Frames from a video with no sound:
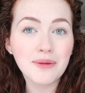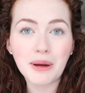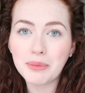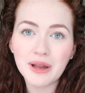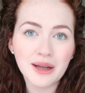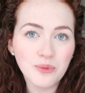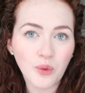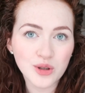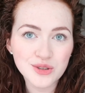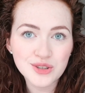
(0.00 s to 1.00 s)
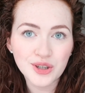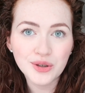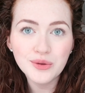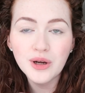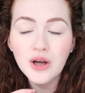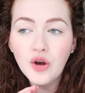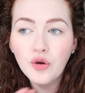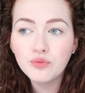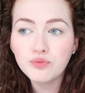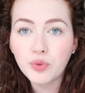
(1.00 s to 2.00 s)
My plan was to,
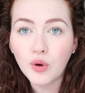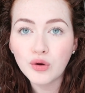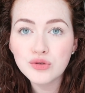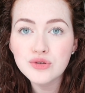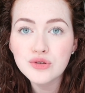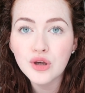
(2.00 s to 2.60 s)
but